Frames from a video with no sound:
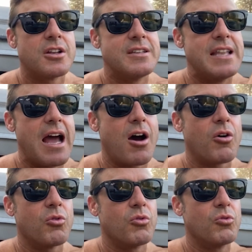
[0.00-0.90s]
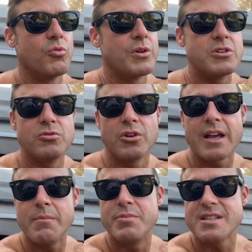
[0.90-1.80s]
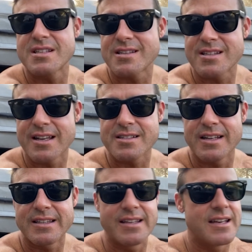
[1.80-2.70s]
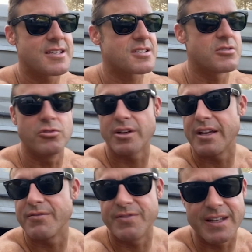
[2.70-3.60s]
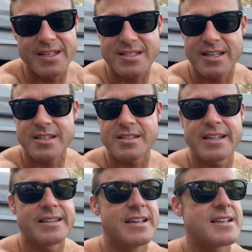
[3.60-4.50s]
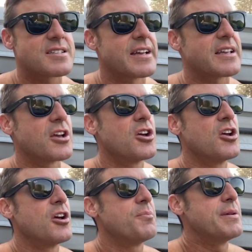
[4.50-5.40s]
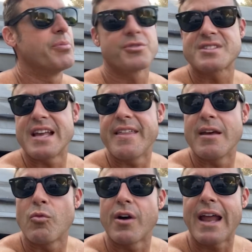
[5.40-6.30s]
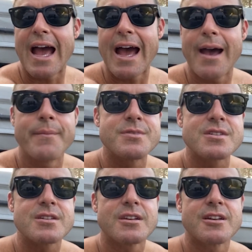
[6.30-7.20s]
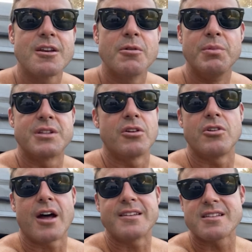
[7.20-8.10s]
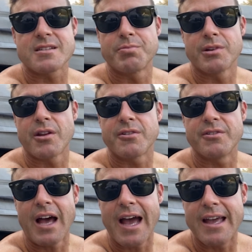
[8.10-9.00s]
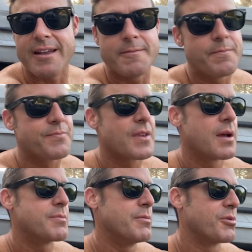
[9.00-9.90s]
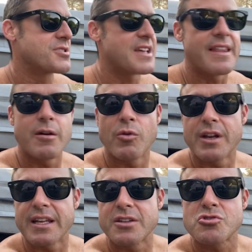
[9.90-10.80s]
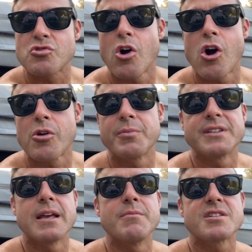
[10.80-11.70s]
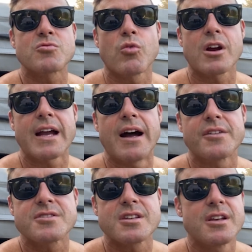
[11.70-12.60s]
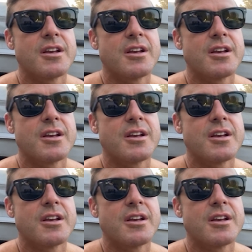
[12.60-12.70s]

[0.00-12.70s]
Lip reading: Now, when you look at business things like this, you look at fitness things like this, like people say they want abs, but they're not disciplined on their diet. People say they want to get strong, but they miss workouts.